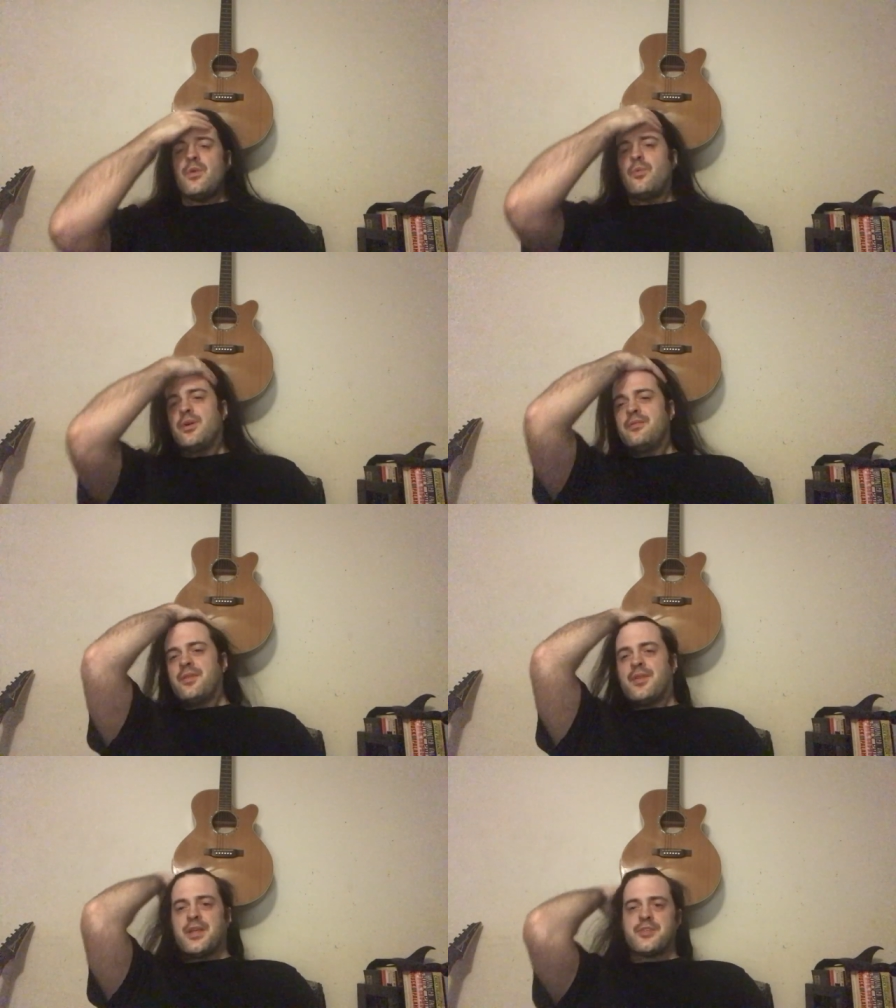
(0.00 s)
One of the
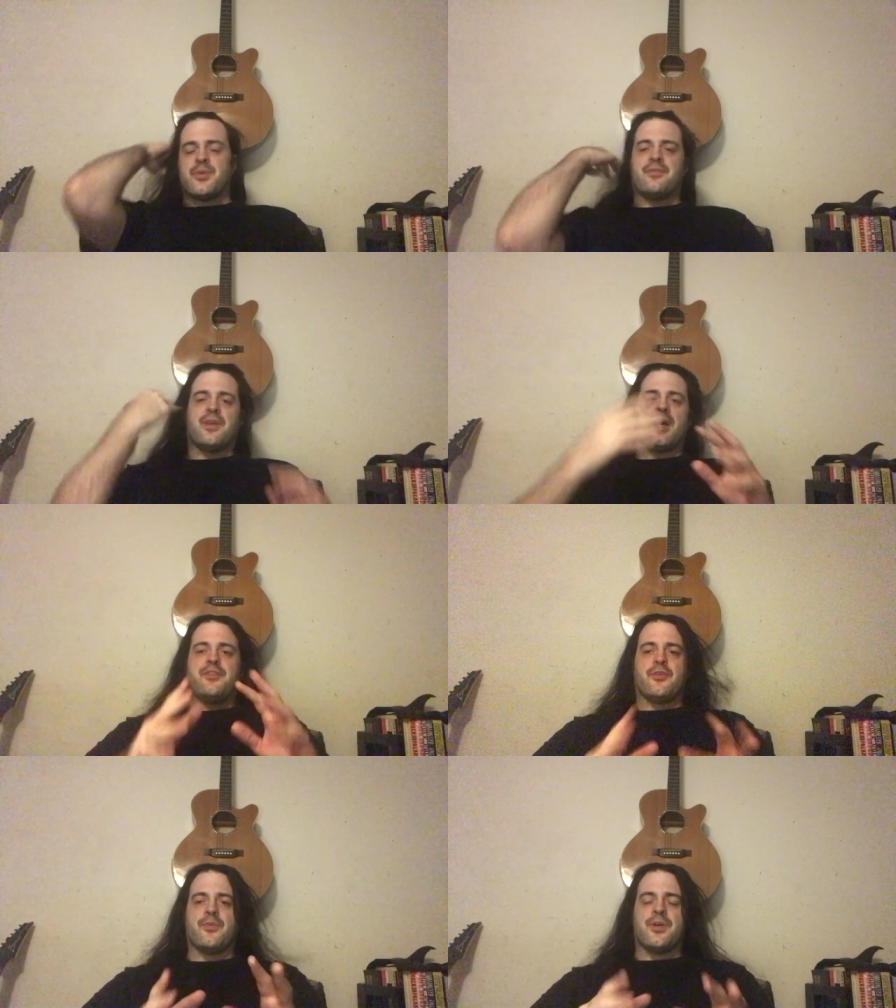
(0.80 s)
things we've got
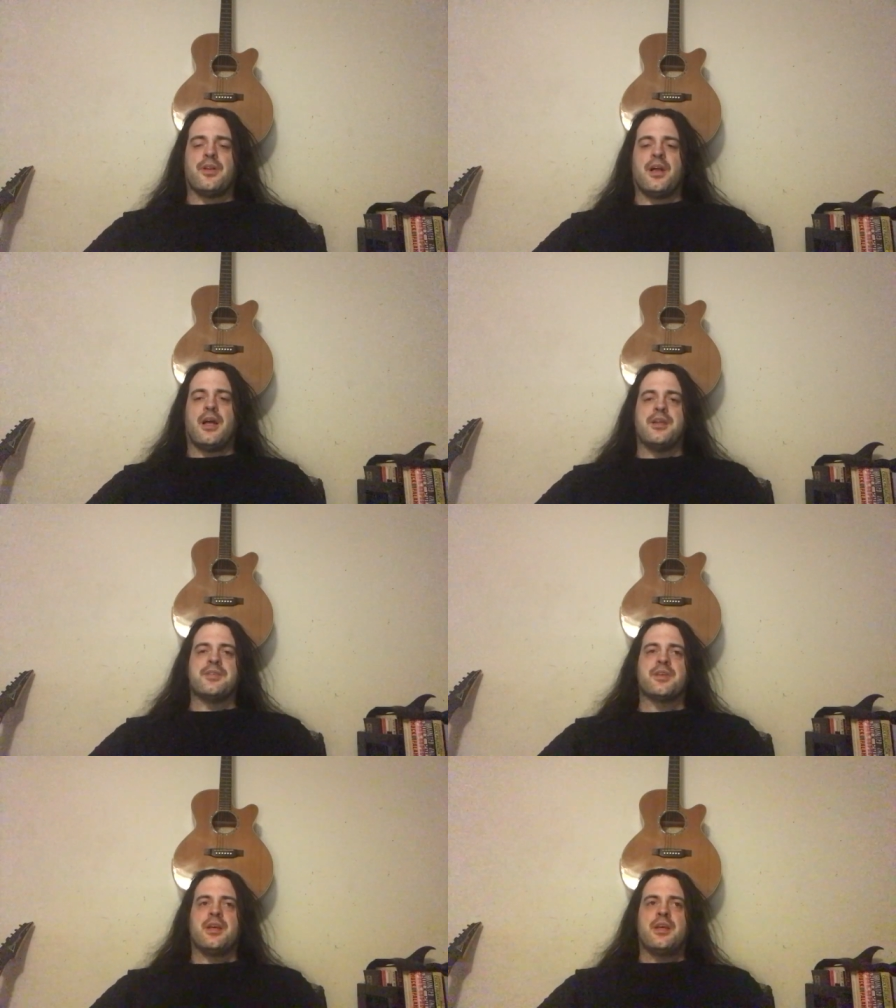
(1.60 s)
to
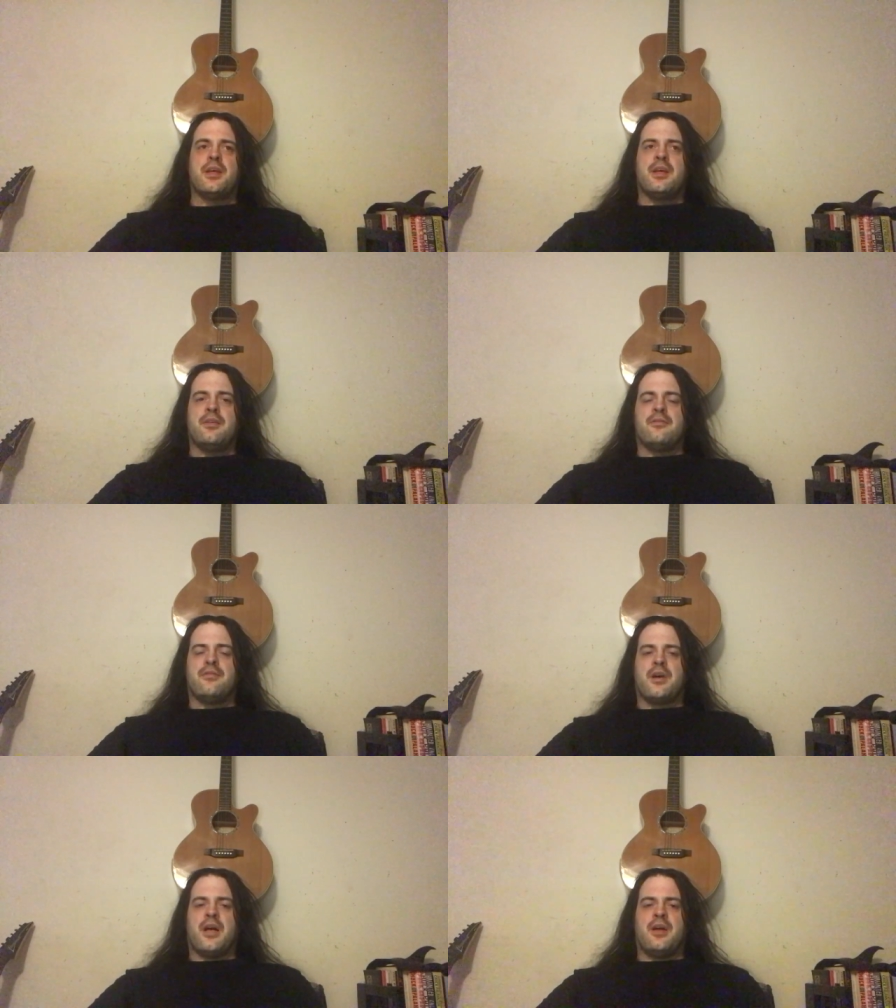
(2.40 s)
realize,
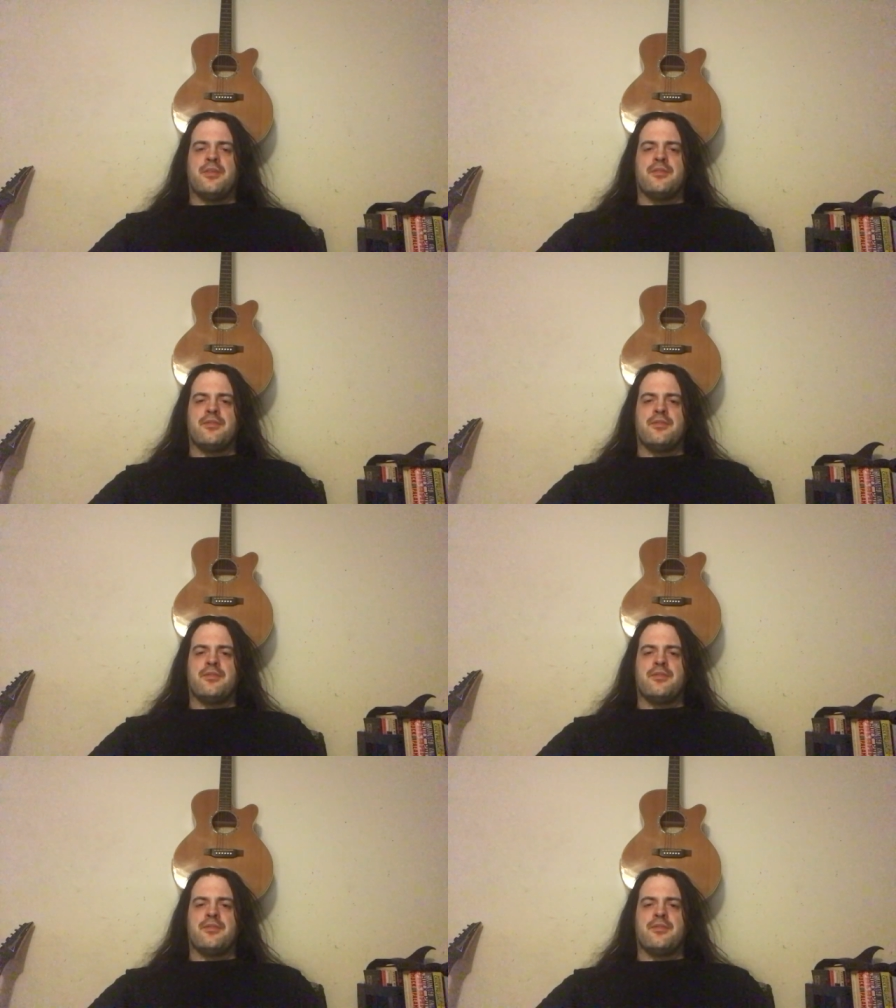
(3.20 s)
uh,